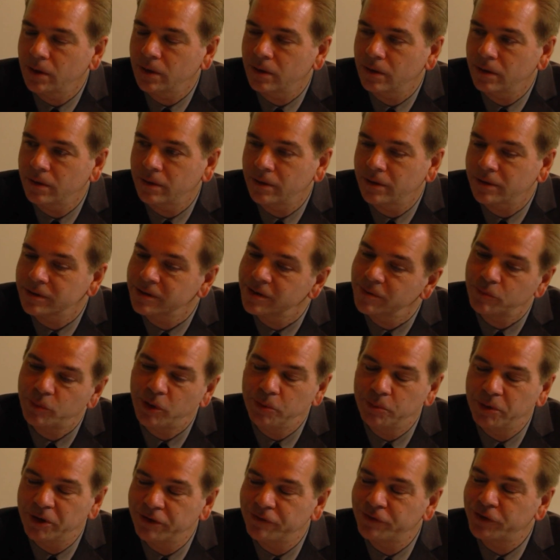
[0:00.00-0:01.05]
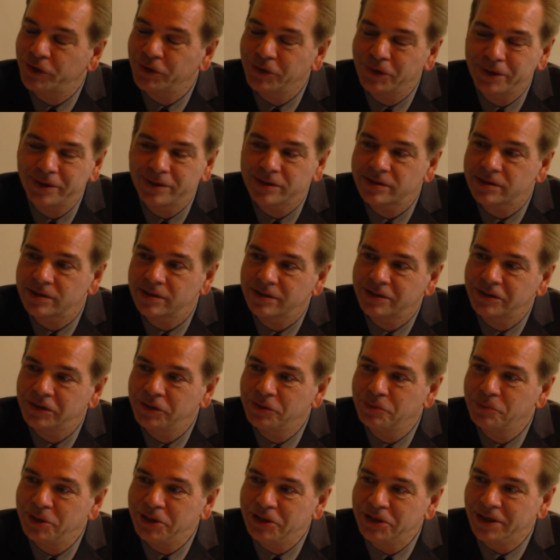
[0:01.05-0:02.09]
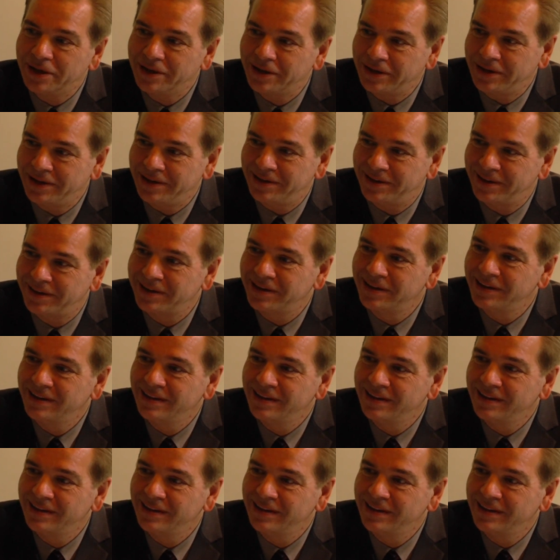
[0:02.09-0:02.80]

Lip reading: happy patients, and a fulfilled life.